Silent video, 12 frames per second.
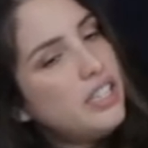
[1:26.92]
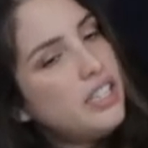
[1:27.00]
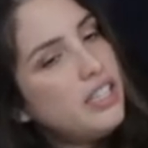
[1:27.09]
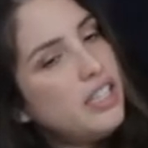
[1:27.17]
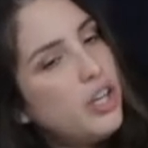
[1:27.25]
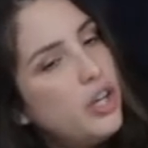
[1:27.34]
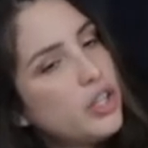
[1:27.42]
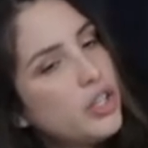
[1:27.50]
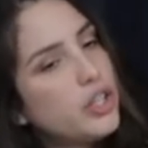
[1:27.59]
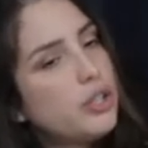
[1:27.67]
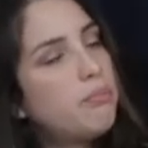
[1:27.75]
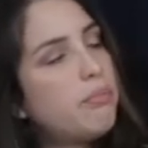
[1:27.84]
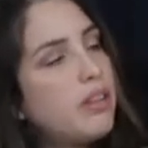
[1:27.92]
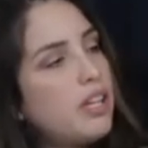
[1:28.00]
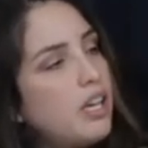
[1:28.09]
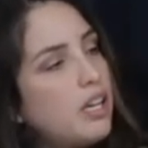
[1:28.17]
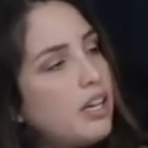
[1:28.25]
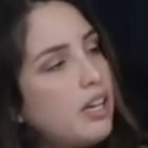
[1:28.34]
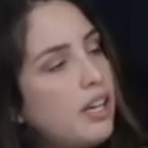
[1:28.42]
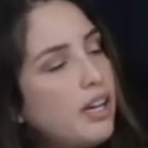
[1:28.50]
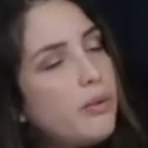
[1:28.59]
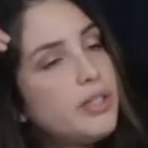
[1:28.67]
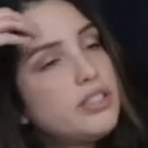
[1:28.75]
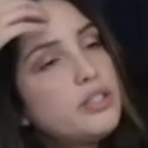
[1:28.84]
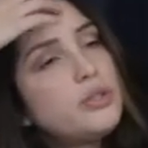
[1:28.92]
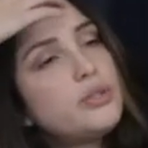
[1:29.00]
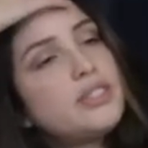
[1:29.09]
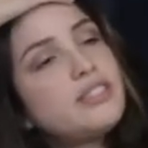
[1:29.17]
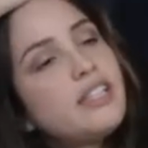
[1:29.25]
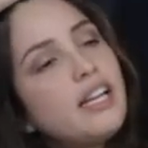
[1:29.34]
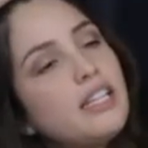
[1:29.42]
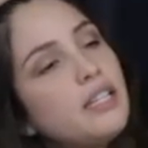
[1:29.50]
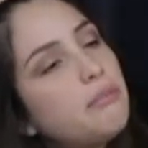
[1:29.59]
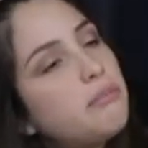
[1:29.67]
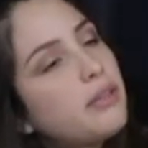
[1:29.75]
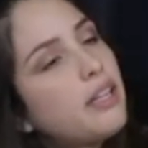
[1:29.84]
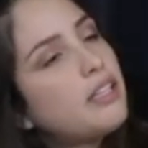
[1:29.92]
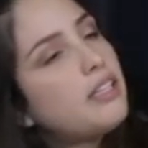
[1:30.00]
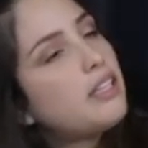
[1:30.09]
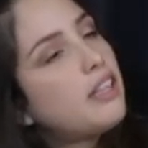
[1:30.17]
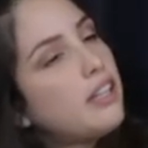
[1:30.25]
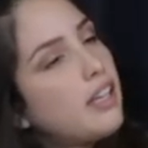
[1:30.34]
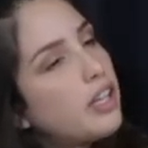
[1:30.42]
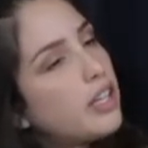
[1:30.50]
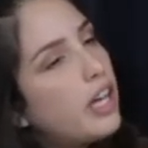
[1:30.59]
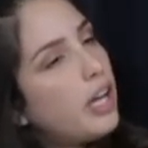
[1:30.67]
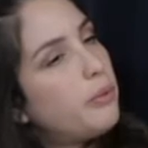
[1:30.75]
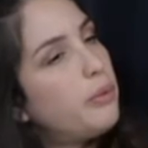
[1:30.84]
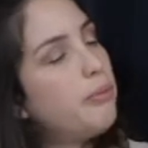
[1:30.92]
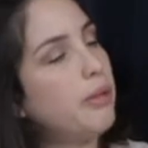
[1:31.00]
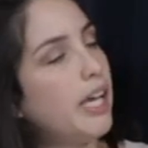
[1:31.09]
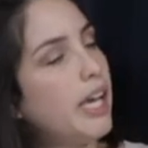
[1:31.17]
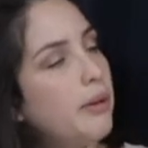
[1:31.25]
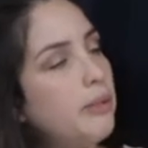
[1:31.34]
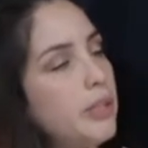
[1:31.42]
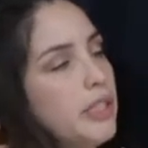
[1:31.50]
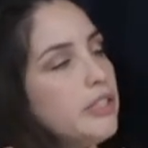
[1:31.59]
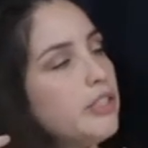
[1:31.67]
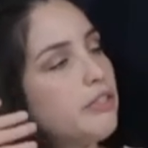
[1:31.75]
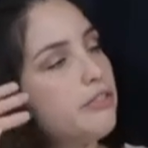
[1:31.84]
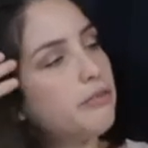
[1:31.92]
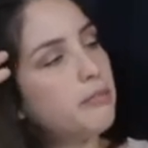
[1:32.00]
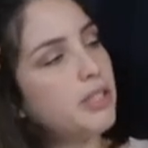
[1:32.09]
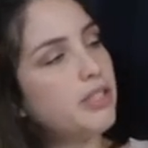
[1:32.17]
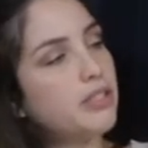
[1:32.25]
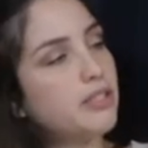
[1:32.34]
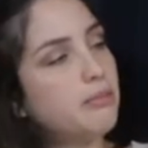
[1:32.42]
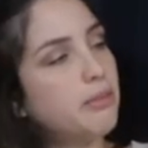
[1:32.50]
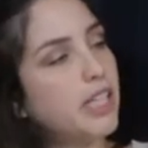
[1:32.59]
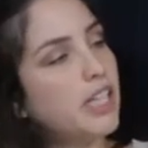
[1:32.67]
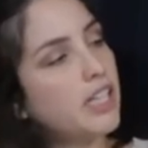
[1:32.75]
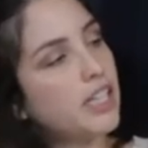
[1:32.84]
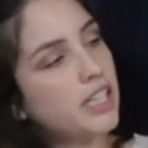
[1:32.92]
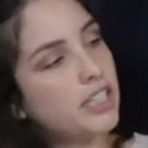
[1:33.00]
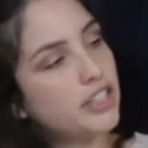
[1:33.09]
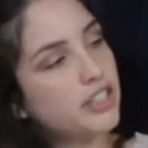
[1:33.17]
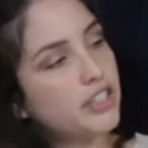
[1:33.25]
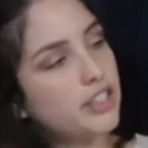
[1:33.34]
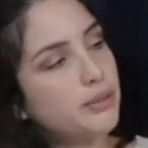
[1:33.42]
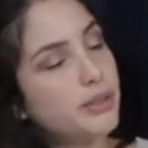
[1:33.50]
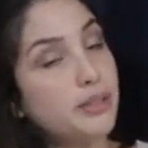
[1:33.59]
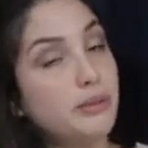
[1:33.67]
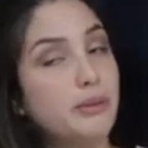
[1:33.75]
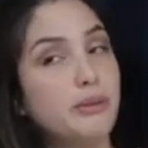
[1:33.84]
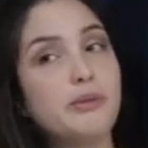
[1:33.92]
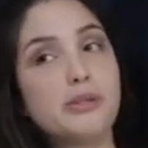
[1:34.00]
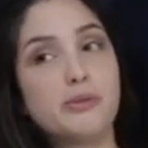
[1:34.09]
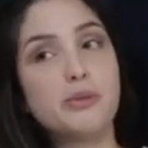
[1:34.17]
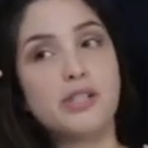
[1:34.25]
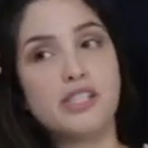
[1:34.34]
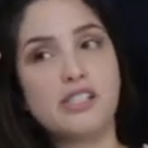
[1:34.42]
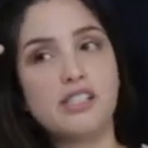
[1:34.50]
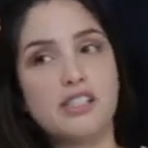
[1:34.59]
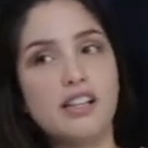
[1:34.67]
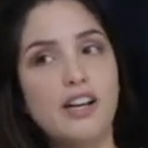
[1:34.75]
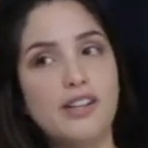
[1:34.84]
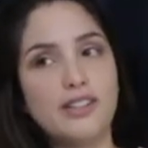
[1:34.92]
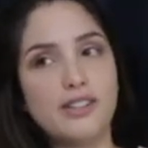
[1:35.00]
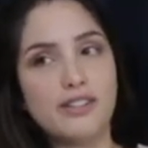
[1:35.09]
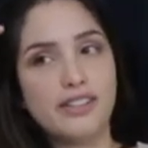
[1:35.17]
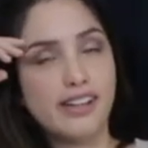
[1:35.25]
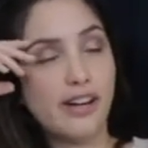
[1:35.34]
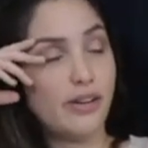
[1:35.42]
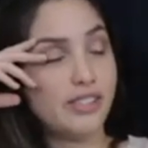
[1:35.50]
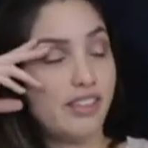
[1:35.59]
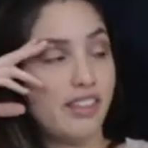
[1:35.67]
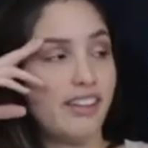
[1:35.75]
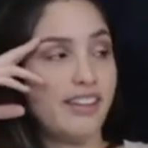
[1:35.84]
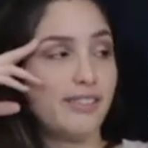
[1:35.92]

the whole group thing. And I wanted to do stand up, but I didn't think I, I would be able, you know, because of my English. It was even, it was worse than now, you know. Right now it's thick.